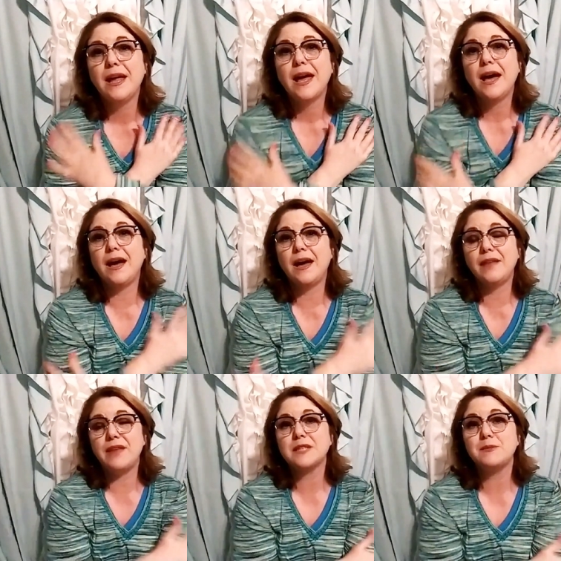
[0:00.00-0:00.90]
uh,
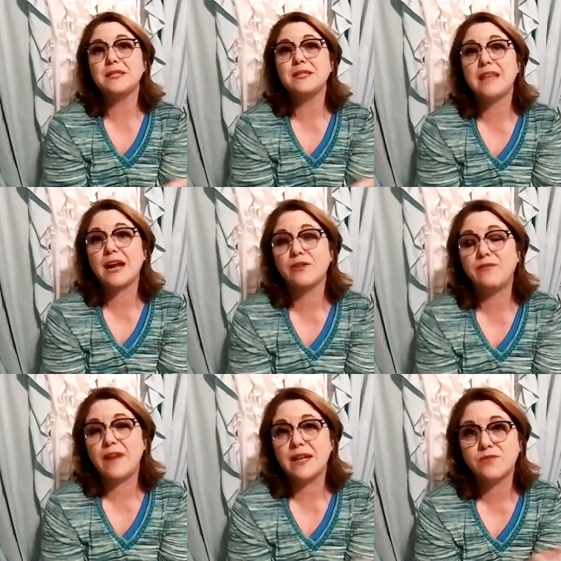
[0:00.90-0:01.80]
that's been
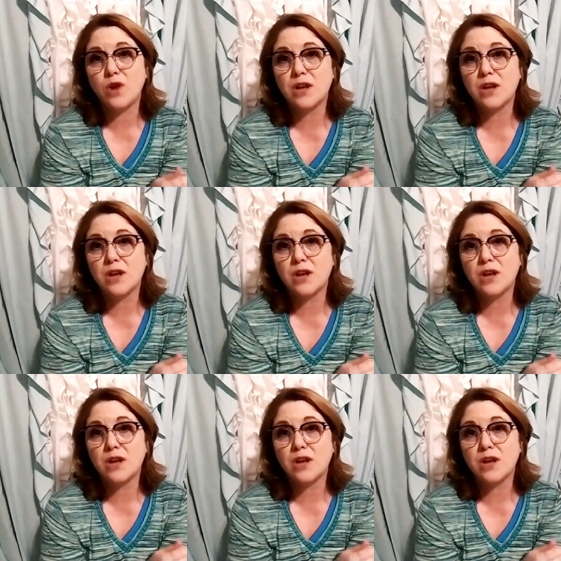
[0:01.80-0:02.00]
sacrificed for